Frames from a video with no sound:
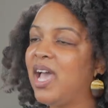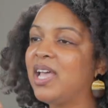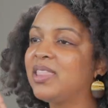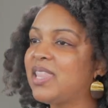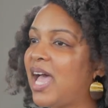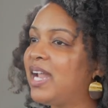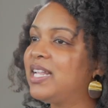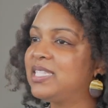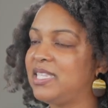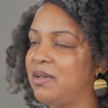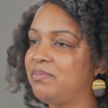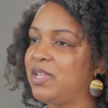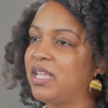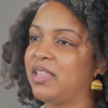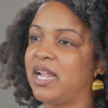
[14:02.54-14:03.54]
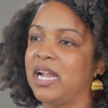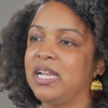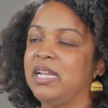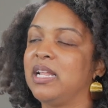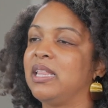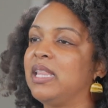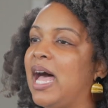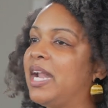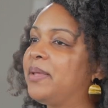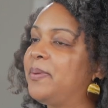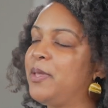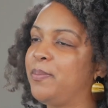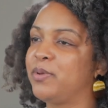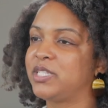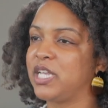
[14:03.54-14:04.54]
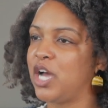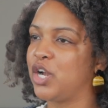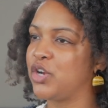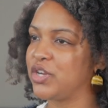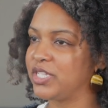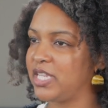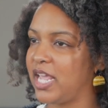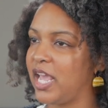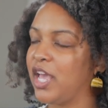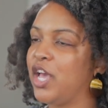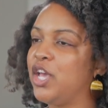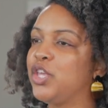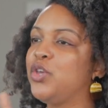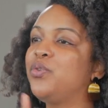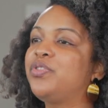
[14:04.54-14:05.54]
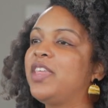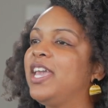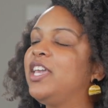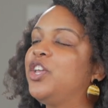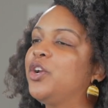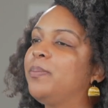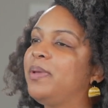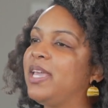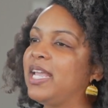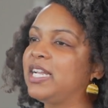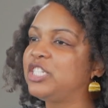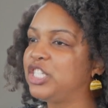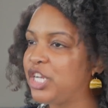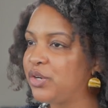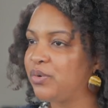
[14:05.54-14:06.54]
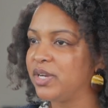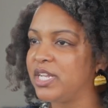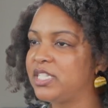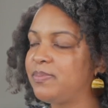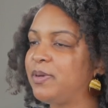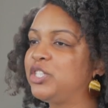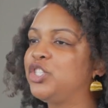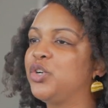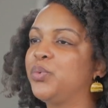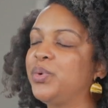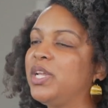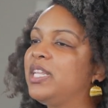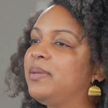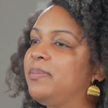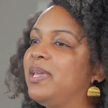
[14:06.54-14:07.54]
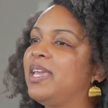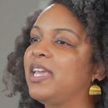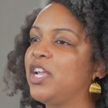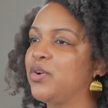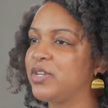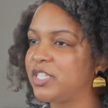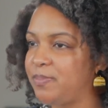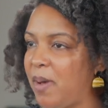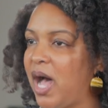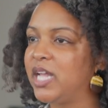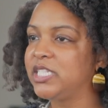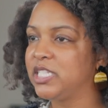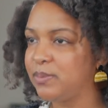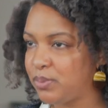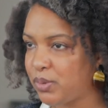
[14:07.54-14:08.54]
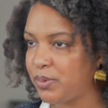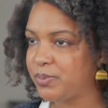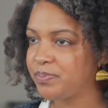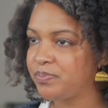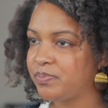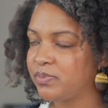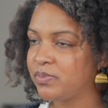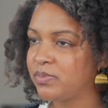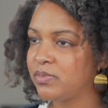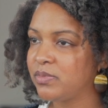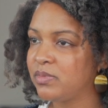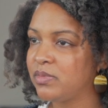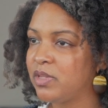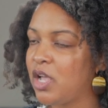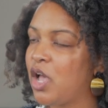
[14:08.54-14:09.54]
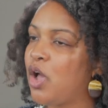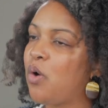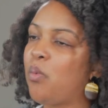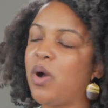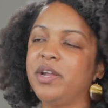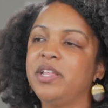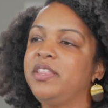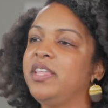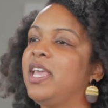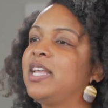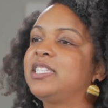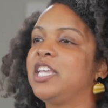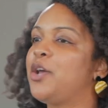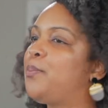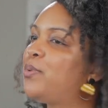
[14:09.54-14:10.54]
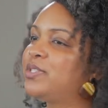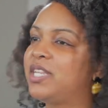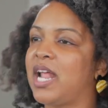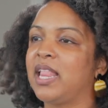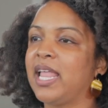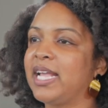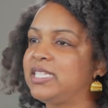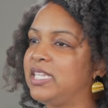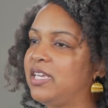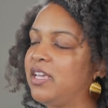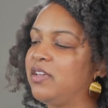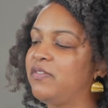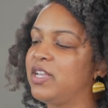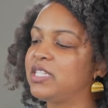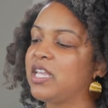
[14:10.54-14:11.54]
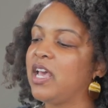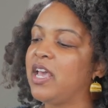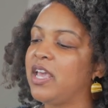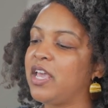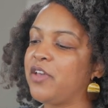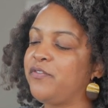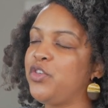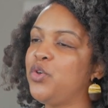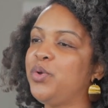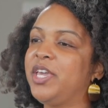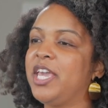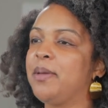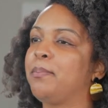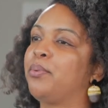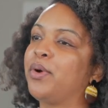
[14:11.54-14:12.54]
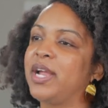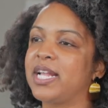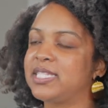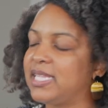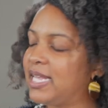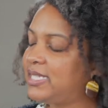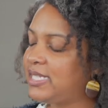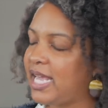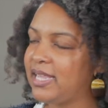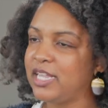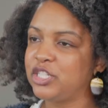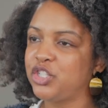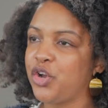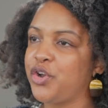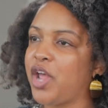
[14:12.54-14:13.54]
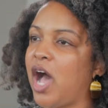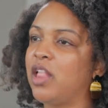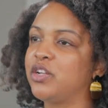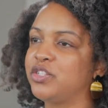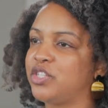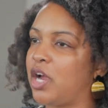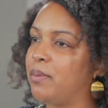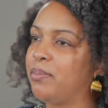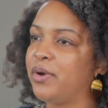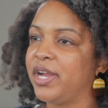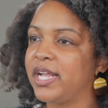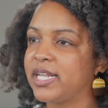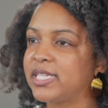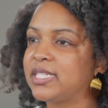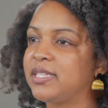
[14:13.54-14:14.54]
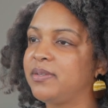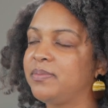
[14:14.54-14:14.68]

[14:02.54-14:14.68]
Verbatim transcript: And that is something that I need a lot of people to understand. You think you're being generous, but you're really being irresponsible. One of the examples that I like to give is, if you get bricks, let's say that your dollars are bricks,